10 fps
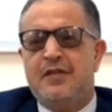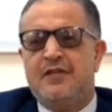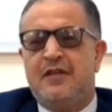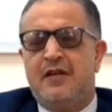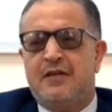This
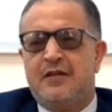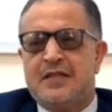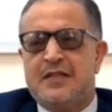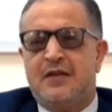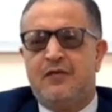is
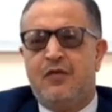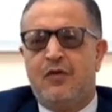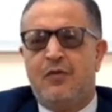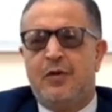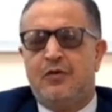characteristic for
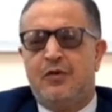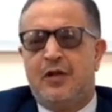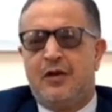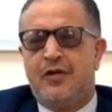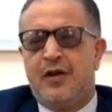rheumatoid
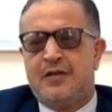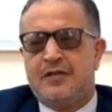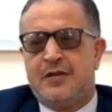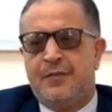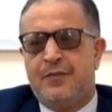arthritis.